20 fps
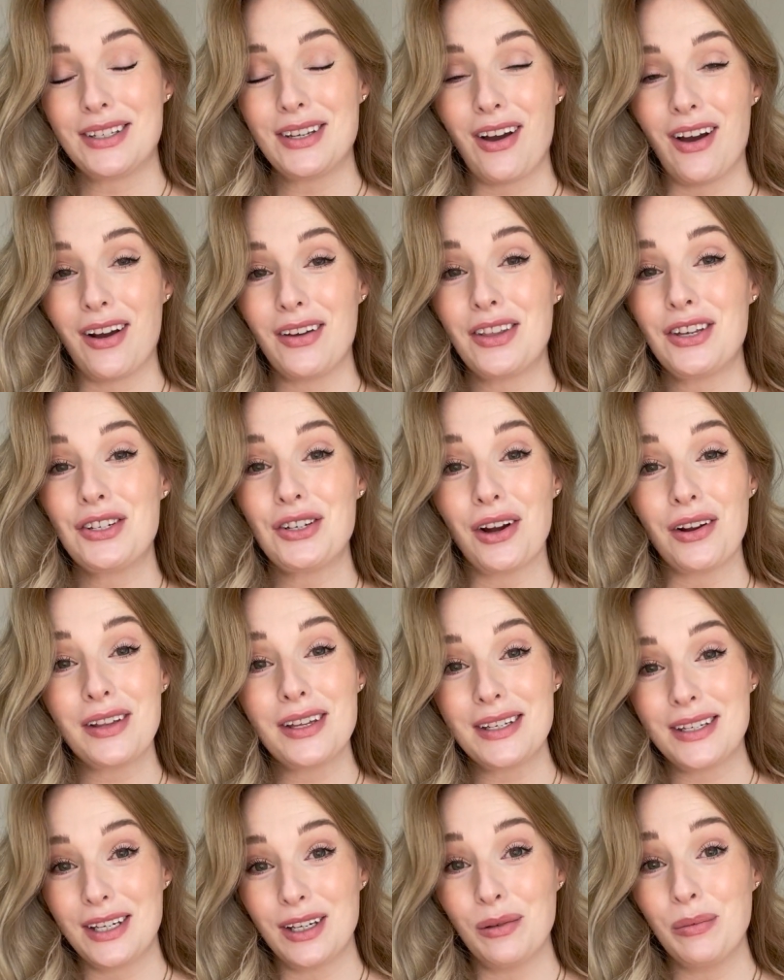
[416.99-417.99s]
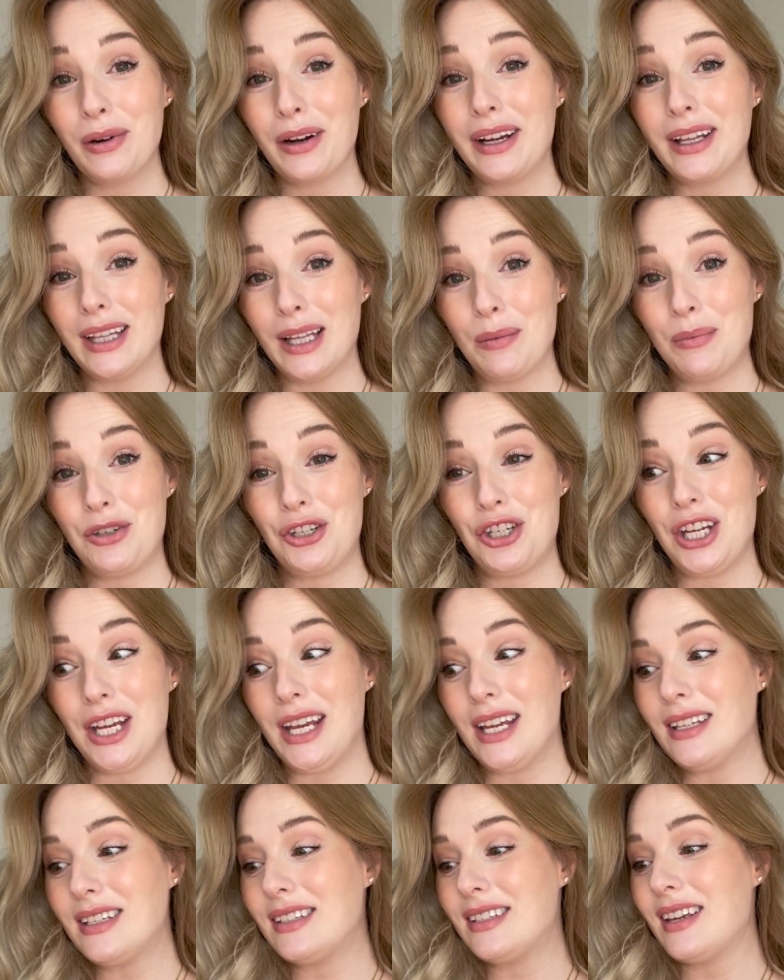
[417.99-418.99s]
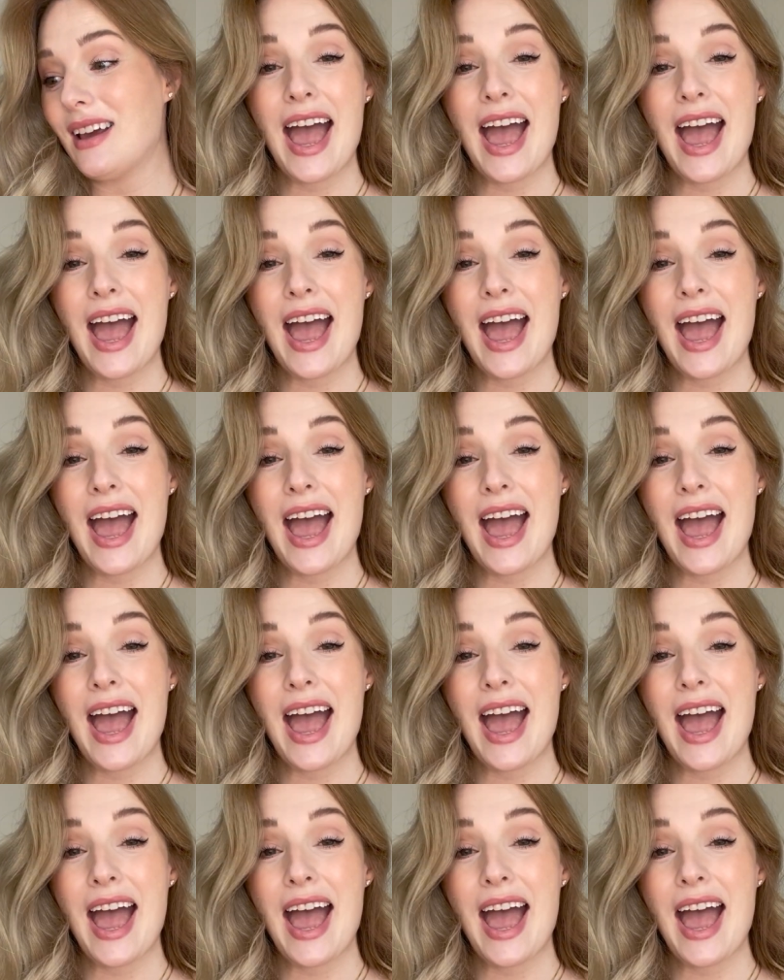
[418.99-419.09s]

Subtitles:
are the Charlotte Tilbury Lip Cheats.